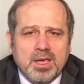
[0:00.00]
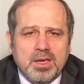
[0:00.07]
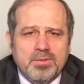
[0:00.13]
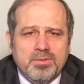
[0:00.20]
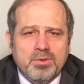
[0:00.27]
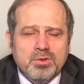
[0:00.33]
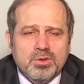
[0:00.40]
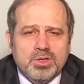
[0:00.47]

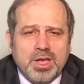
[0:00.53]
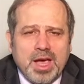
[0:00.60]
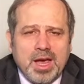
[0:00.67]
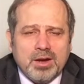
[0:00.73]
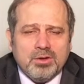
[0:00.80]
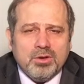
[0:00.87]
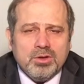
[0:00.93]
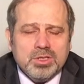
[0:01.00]
If you
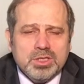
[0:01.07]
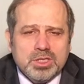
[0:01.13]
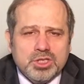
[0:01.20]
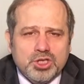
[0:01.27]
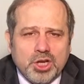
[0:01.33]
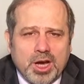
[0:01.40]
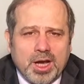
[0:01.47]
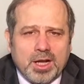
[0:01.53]
diagnose the
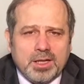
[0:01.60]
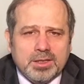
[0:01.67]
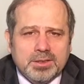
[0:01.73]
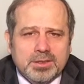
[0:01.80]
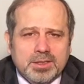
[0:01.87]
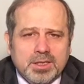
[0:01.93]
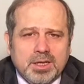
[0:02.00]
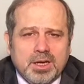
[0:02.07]

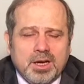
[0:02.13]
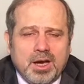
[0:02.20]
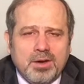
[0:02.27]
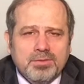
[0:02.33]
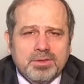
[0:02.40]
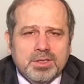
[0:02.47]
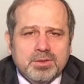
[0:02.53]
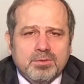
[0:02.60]
child
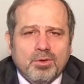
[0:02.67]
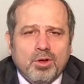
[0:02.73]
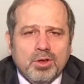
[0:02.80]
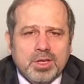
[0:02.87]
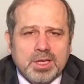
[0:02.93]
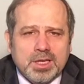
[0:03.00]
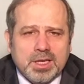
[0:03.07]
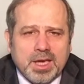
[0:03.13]
after
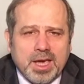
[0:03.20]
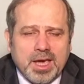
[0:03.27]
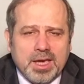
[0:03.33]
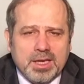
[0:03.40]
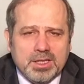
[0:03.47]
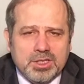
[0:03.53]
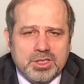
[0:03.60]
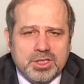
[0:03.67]
walking
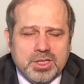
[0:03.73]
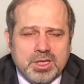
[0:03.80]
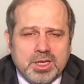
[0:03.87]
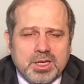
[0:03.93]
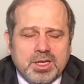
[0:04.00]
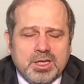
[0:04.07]
age,